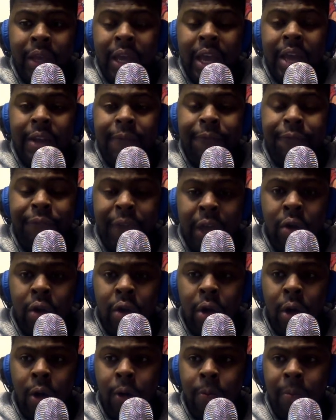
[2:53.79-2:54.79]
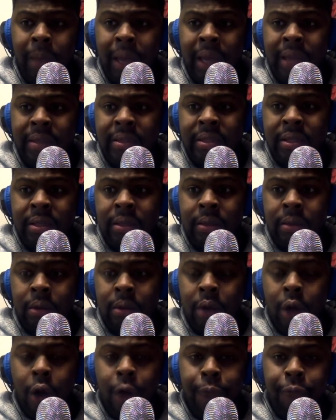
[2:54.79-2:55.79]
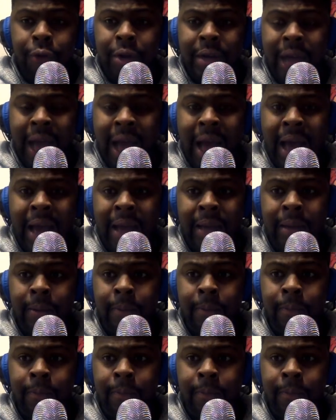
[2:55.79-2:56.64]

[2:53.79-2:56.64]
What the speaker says: in field goal makes. 0-9.